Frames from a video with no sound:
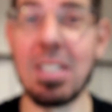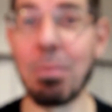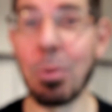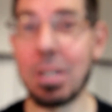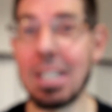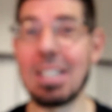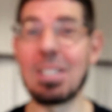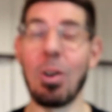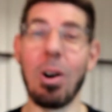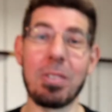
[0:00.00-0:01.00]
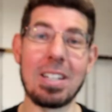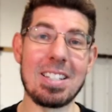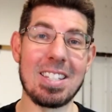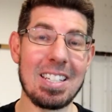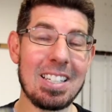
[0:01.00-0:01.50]
several years I've
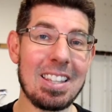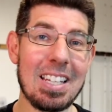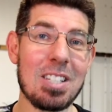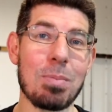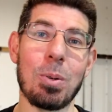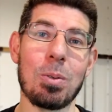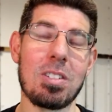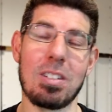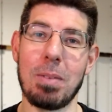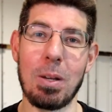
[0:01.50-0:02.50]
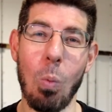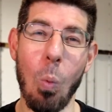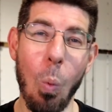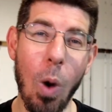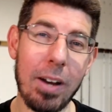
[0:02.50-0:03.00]
considered these spoons to be
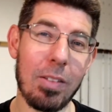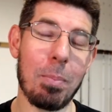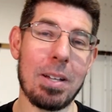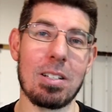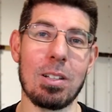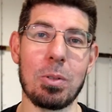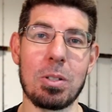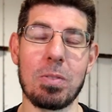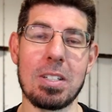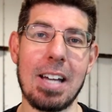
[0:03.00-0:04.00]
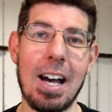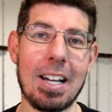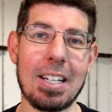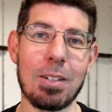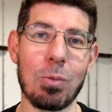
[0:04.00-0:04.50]
one of the best lures for
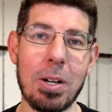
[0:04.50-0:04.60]
targeting